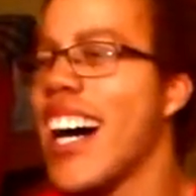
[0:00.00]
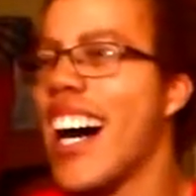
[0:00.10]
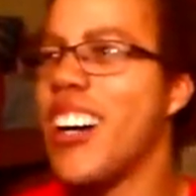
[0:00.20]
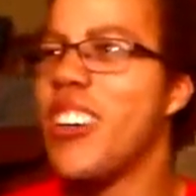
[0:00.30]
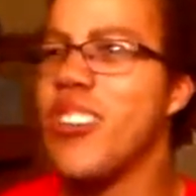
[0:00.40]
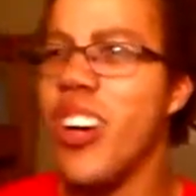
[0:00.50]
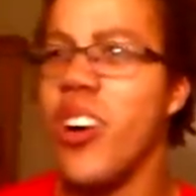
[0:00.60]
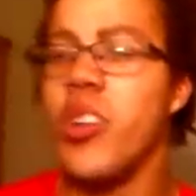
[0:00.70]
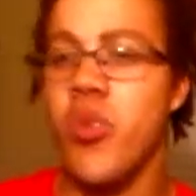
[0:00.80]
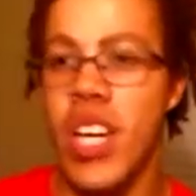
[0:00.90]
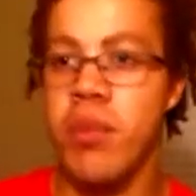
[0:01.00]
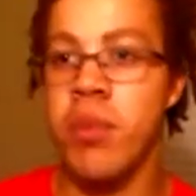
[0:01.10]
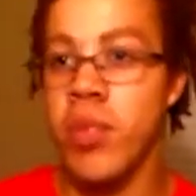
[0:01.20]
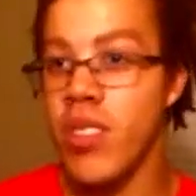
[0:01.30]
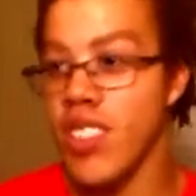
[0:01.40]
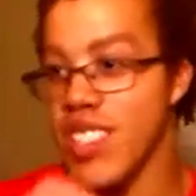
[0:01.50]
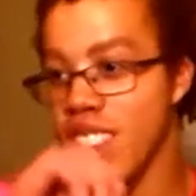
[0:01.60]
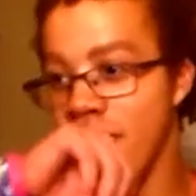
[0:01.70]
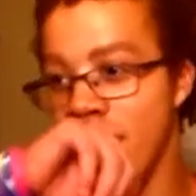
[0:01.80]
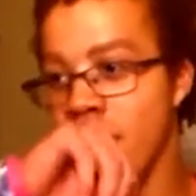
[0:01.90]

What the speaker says: I own all the Raimi movies,